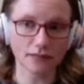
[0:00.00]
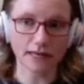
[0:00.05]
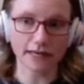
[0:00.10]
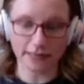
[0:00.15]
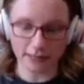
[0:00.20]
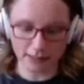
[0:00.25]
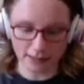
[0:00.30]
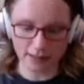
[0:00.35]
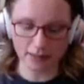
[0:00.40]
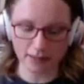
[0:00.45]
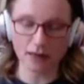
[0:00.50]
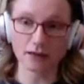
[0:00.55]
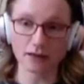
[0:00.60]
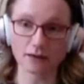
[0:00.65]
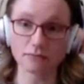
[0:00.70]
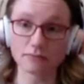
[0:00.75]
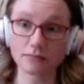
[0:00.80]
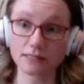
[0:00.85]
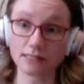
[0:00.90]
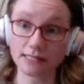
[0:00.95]
like
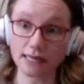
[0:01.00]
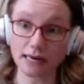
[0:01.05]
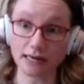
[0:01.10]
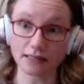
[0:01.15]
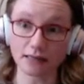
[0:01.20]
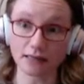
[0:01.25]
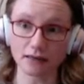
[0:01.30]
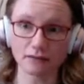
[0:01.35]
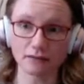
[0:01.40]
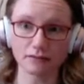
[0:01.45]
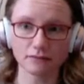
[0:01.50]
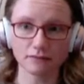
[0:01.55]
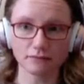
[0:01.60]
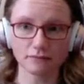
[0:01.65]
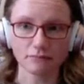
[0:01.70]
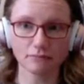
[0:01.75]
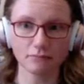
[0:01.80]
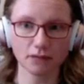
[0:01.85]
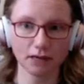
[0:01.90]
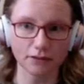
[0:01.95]
sada,
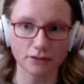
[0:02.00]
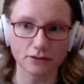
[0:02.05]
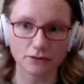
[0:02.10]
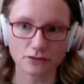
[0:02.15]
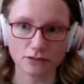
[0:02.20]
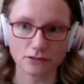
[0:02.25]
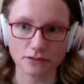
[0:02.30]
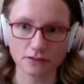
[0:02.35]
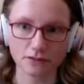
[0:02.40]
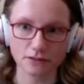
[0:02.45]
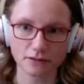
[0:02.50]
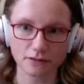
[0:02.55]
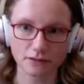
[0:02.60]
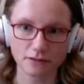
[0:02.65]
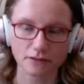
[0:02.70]
mothers.